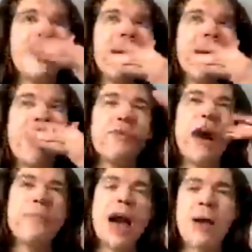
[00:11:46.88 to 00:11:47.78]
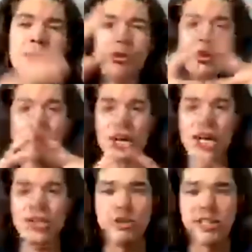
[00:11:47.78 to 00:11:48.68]
I'm happy with what I
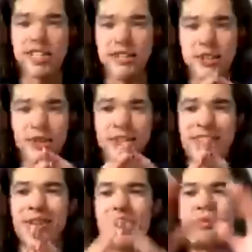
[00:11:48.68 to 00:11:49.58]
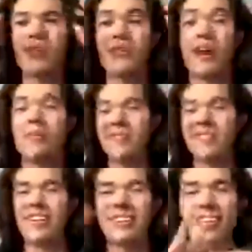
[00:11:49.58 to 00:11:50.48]
chose, because I chose, like, the cream of the crop. The
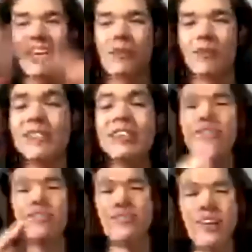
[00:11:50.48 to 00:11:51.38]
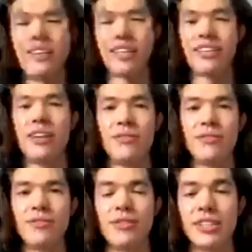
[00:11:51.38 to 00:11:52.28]
songs that, like, really felt like they
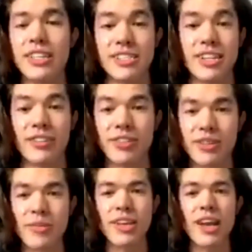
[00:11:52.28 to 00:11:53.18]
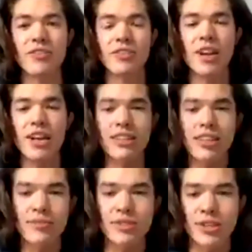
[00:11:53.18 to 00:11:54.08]
really stuck with me after writing
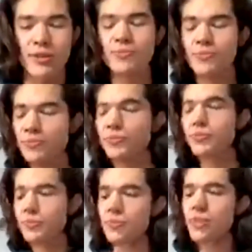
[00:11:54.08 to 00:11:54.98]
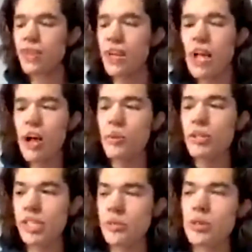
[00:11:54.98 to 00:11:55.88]
them. So, we'll
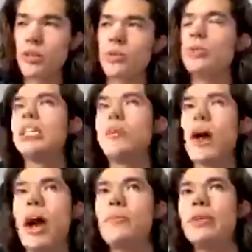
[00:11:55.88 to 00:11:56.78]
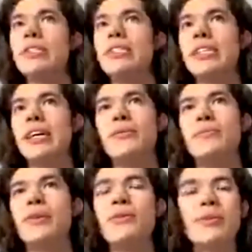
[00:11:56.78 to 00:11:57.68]
see what happens.
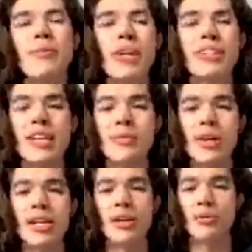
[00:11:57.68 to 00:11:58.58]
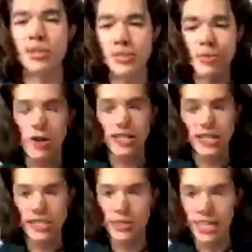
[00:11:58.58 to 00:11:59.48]
But with my debut, I, like, really wanted it
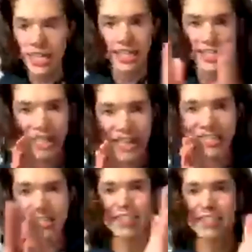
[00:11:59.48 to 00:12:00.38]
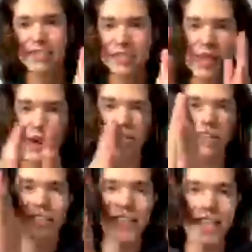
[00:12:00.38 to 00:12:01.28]
to be, like, condensed and small and,
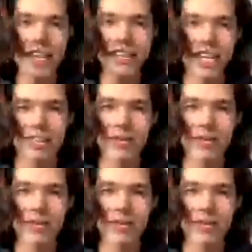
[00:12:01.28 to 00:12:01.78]
like, say exactly